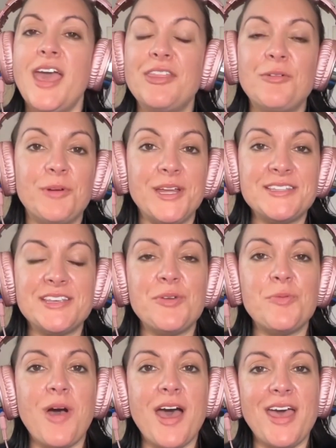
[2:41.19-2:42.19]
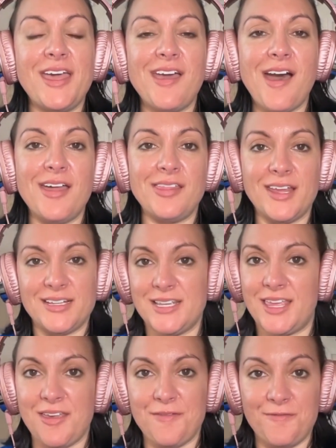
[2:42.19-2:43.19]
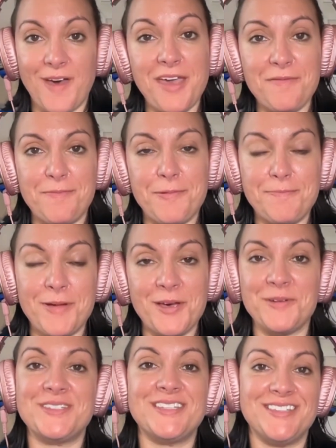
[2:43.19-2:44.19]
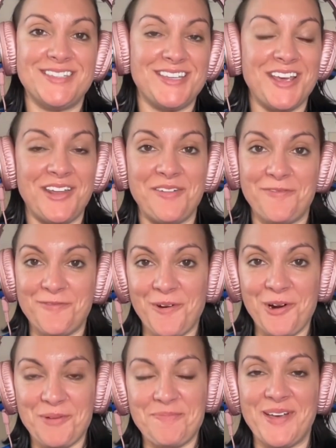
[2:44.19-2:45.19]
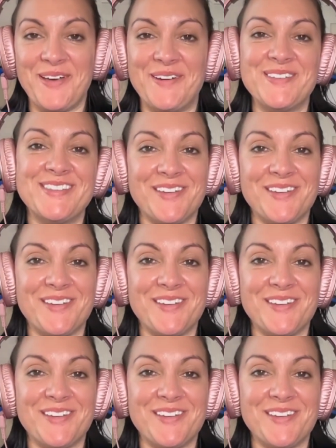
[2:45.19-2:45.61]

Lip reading: And the reason why I like to give 5 posts instead of 4 posts,